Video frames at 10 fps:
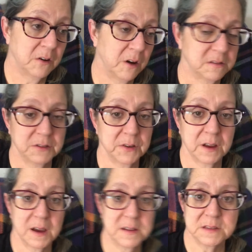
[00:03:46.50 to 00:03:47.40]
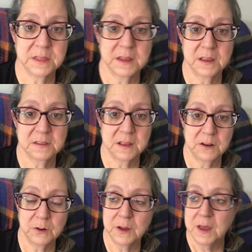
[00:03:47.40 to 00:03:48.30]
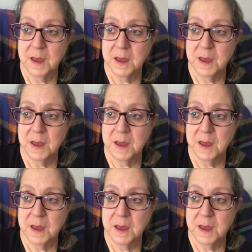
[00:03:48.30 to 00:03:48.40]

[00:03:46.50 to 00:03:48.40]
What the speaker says: all different kinds of things. I don't know.